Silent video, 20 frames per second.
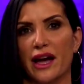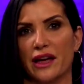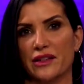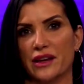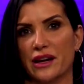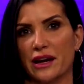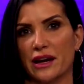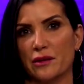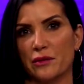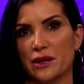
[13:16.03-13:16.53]

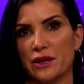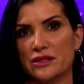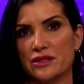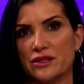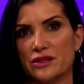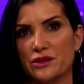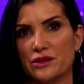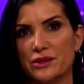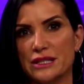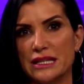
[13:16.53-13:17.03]
And then I went
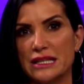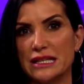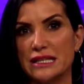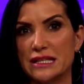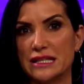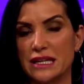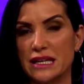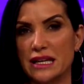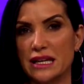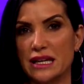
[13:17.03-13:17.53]
to
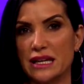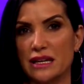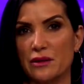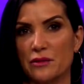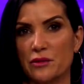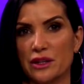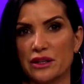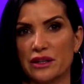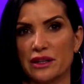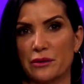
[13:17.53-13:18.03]

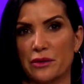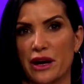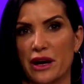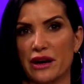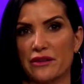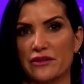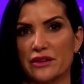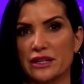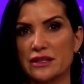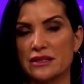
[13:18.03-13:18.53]
DC when they were
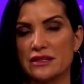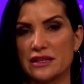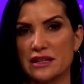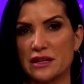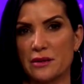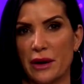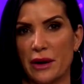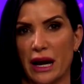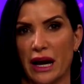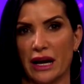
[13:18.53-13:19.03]
having
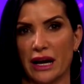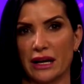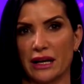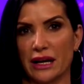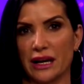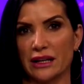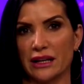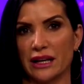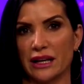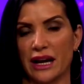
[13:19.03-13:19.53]
CPAC,
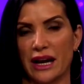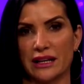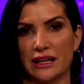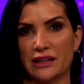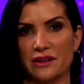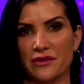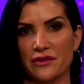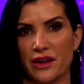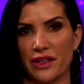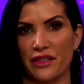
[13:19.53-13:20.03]
and I
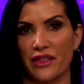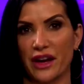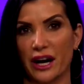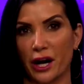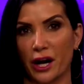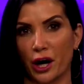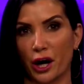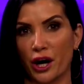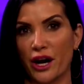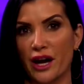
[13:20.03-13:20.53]
had an event
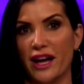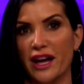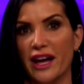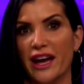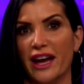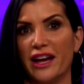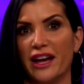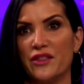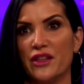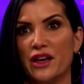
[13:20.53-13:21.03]
there.
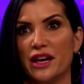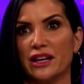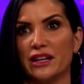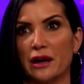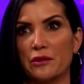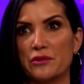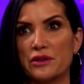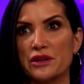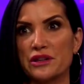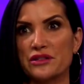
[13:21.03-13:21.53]
And then
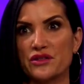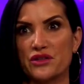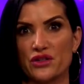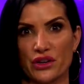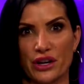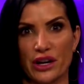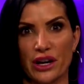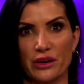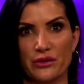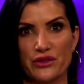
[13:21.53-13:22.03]
I was
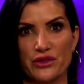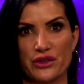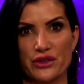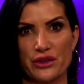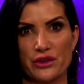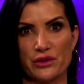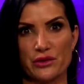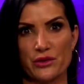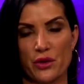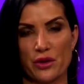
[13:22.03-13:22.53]
to go
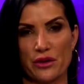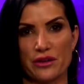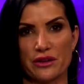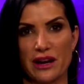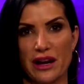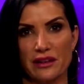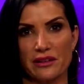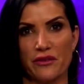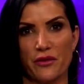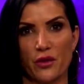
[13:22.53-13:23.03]
to
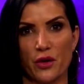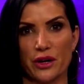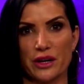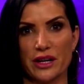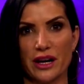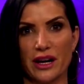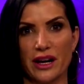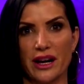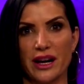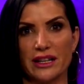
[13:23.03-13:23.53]
Northern
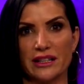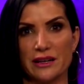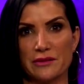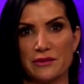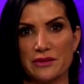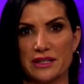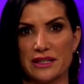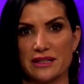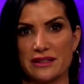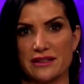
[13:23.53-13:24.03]
California, and then
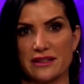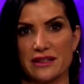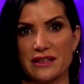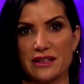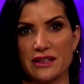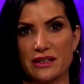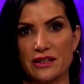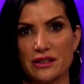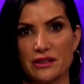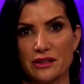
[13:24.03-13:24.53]
I was to
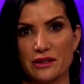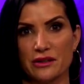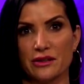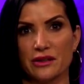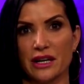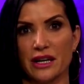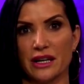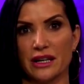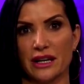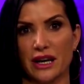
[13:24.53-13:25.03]
see
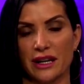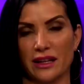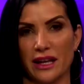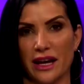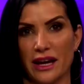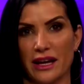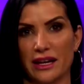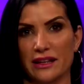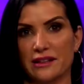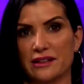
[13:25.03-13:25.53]
you in
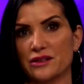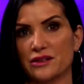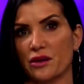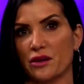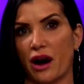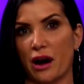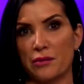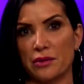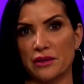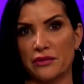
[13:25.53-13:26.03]
LA, and then do
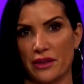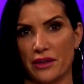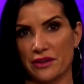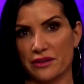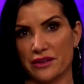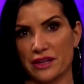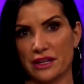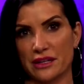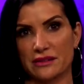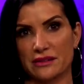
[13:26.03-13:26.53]
a couple of
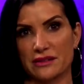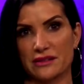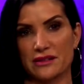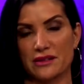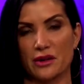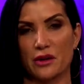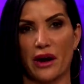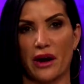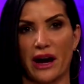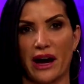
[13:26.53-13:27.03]
other things in
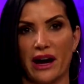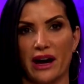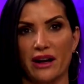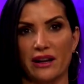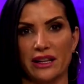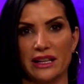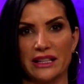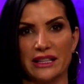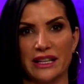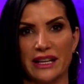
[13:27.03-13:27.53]

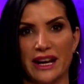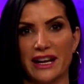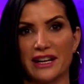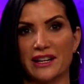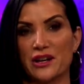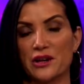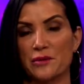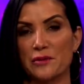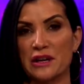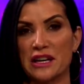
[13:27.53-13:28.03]
SoCal, and then I had
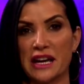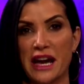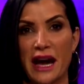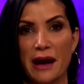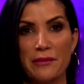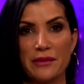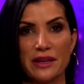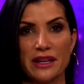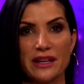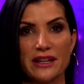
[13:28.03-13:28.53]
to go to
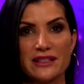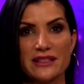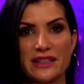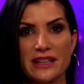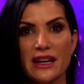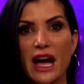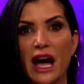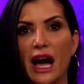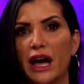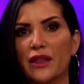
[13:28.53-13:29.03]
Minneapolis.
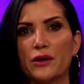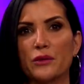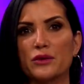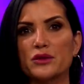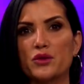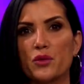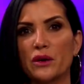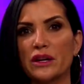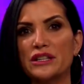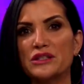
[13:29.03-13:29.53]
And there
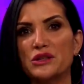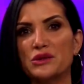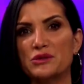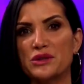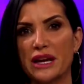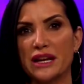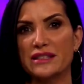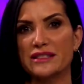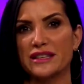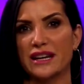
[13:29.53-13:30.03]
were 22
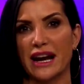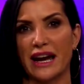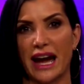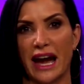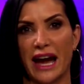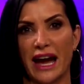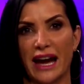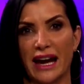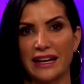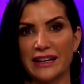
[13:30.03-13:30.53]
dates that I
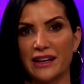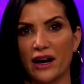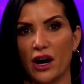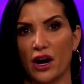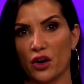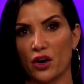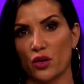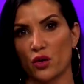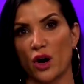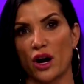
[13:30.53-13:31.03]
had
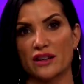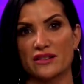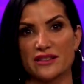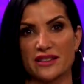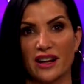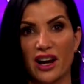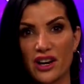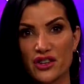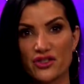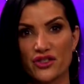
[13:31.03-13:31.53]
across
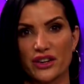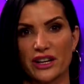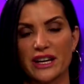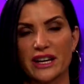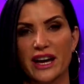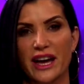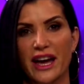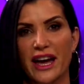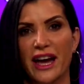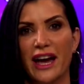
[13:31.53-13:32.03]
the
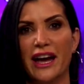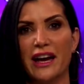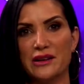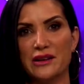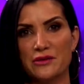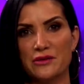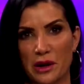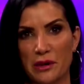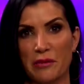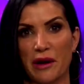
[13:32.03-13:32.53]
country,
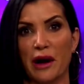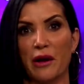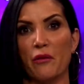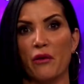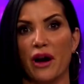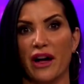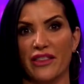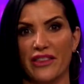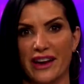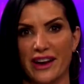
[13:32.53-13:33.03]
and one by
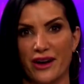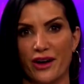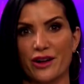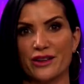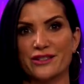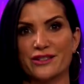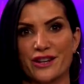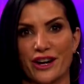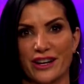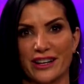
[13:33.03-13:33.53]
one, they
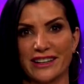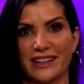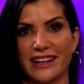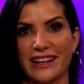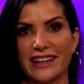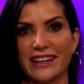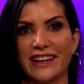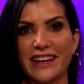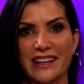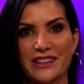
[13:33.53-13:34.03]
all started
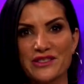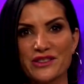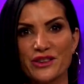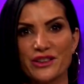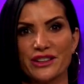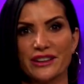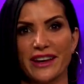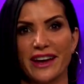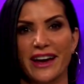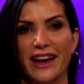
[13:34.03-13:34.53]
getting
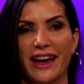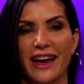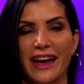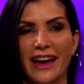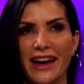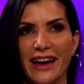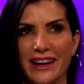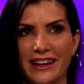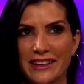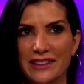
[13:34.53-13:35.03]
canceled.
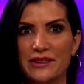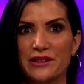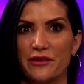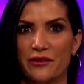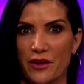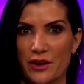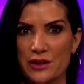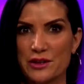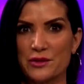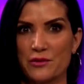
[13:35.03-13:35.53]
And the
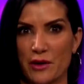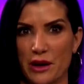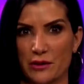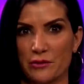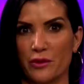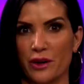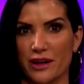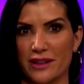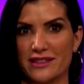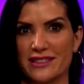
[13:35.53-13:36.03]
first
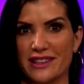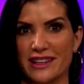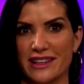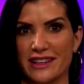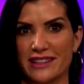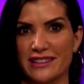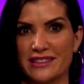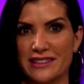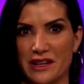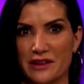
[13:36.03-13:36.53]
one was
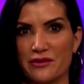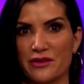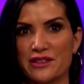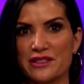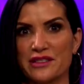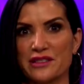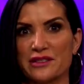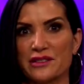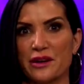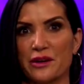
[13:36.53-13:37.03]
in San
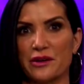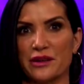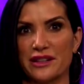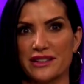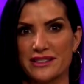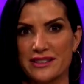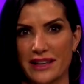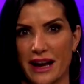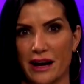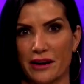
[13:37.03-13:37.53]
Francisco, and
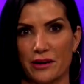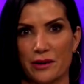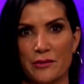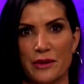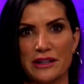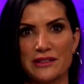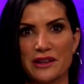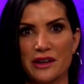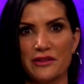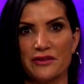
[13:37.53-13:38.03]
then
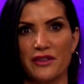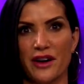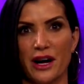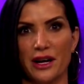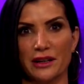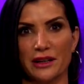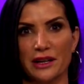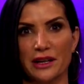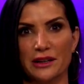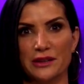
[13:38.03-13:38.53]
Sacramento
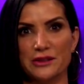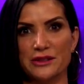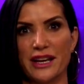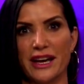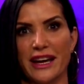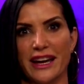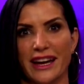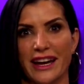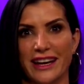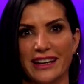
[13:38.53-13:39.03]
followed.
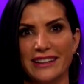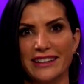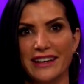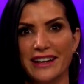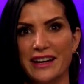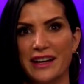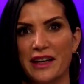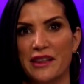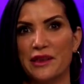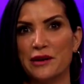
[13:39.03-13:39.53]
And
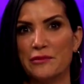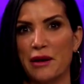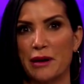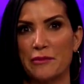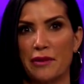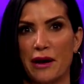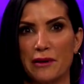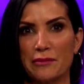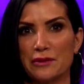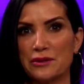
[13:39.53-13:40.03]
then
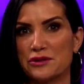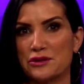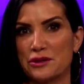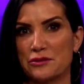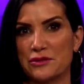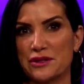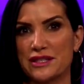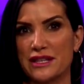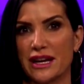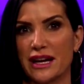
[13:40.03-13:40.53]
my
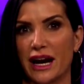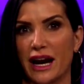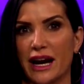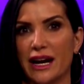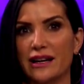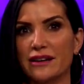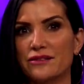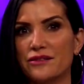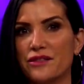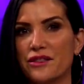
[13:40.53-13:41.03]
publisher was like,
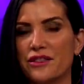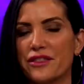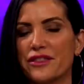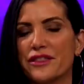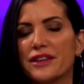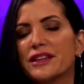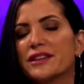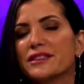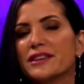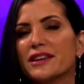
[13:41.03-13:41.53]
I don't
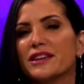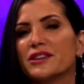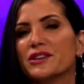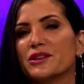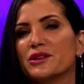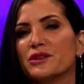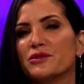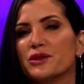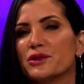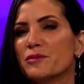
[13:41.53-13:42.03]
think that
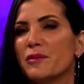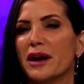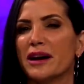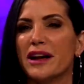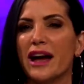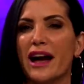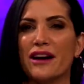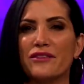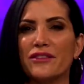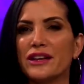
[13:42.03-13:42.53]
you
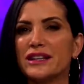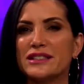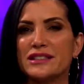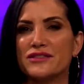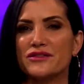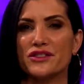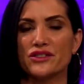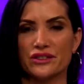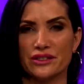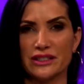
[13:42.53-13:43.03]
might have like
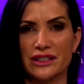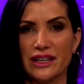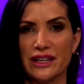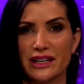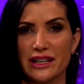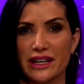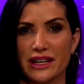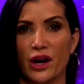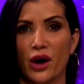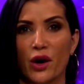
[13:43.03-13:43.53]
difficulty in
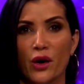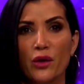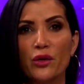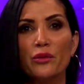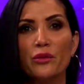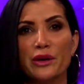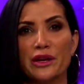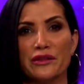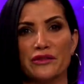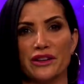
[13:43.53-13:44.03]
getting
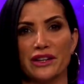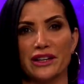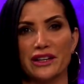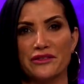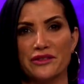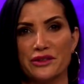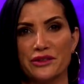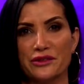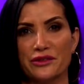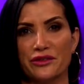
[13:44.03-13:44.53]
home even
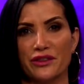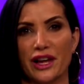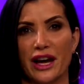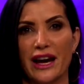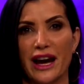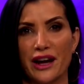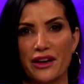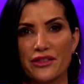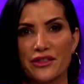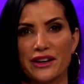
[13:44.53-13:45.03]
if you fly
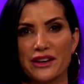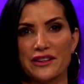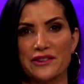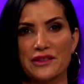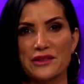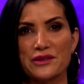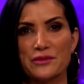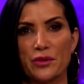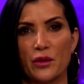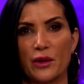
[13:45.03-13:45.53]
out there at
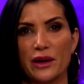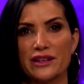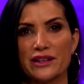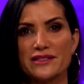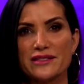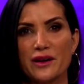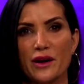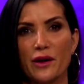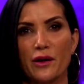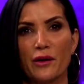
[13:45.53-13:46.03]
this point.
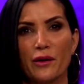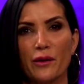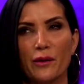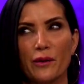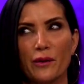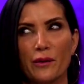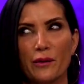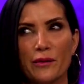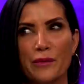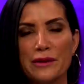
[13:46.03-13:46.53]

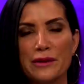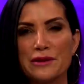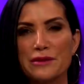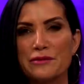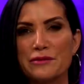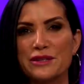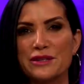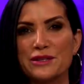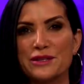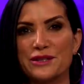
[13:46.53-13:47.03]
So maybe
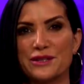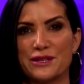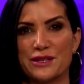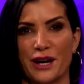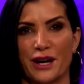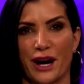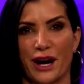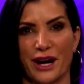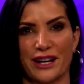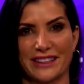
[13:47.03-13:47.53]
we should
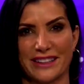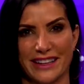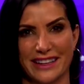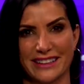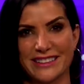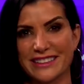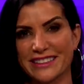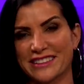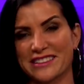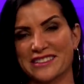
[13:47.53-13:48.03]
start
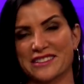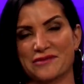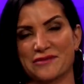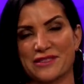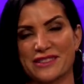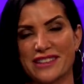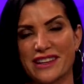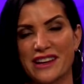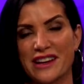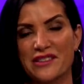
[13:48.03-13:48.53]
canceling
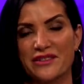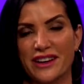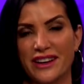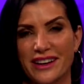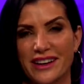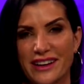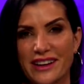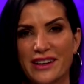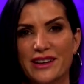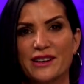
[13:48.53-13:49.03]
some stuff.
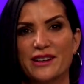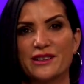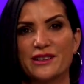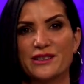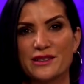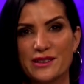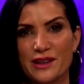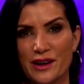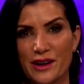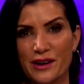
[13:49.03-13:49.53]

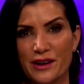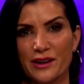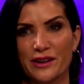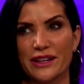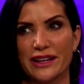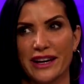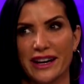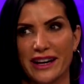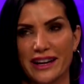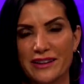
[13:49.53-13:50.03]
So
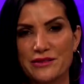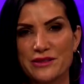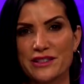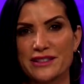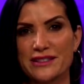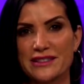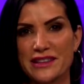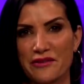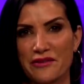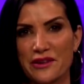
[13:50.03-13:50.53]
yeah, it was
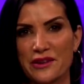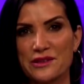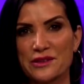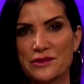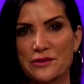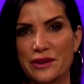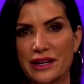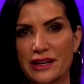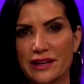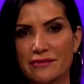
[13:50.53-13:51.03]
just that
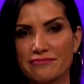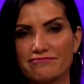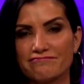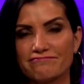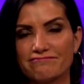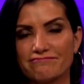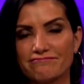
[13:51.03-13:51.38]
first week.